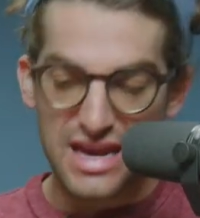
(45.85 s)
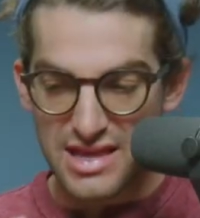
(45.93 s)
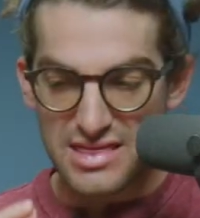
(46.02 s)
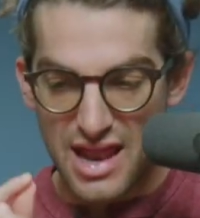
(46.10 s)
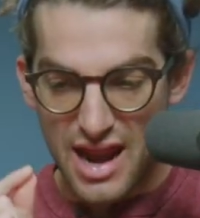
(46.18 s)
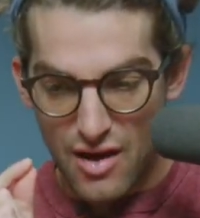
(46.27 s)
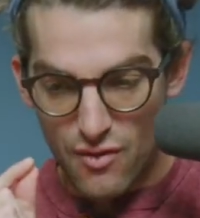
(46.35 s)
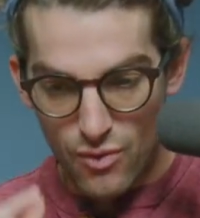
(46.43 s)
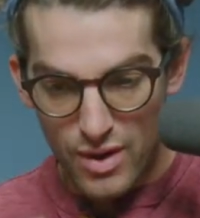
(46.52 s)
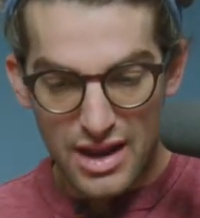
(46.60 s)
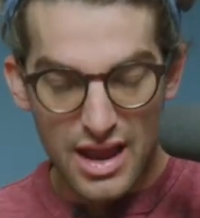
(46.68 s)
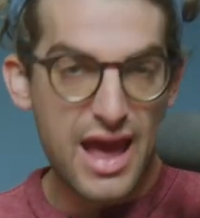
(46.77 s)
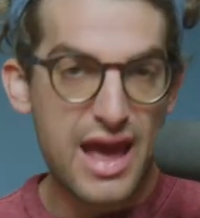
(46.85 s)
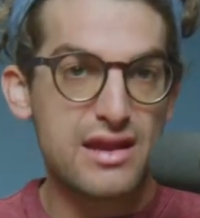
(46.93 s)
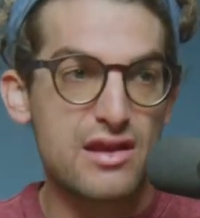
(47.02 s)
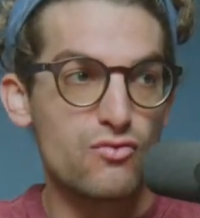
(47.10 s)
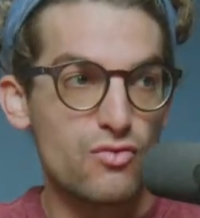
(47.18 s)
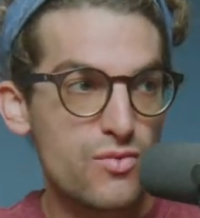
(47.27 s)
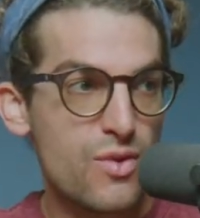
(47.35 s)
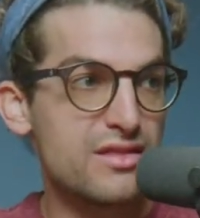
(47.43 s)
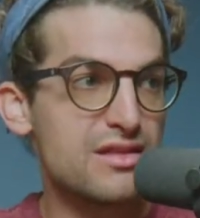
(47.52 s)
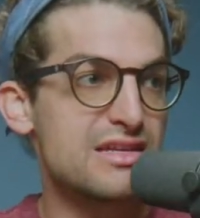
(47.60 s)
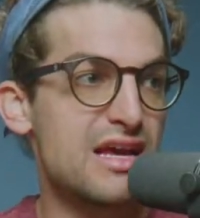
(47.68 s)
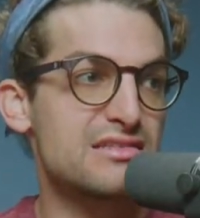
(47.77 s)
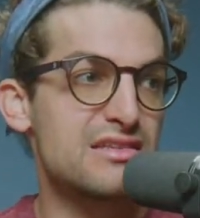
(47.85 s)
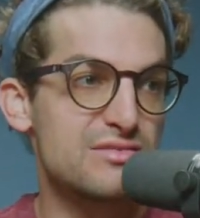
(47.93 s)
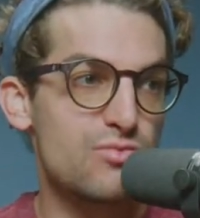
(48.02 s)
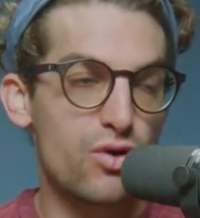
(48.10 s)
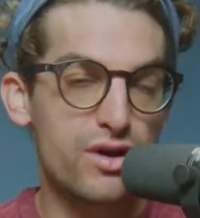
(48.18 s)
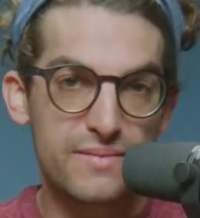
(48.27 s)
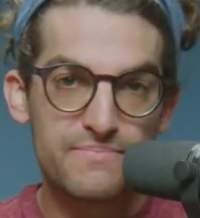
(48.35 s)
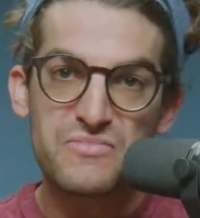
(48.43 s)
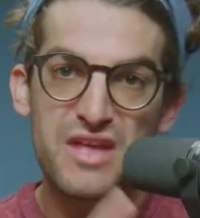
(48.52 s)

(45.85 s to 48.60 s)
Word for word: And then I went ahead and reran the test this morning,